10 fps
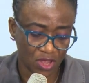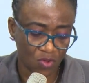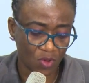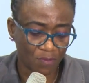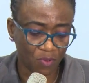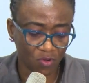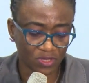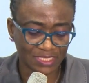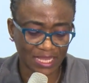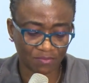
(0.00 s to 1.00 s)
While
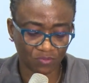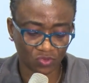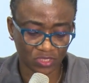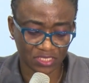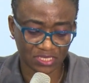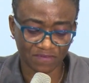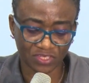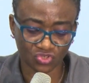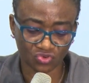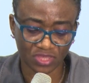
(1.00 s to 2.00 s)
porous land borders have
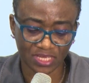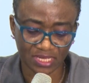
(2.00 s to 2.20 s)
ensured the